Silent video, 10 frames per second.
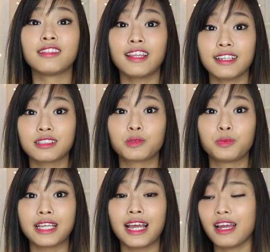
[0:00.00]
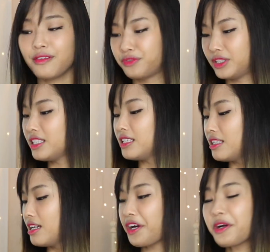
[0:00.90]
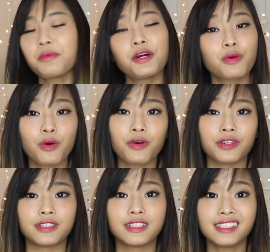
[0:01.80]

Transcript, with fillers: Next, we have the caramel corn.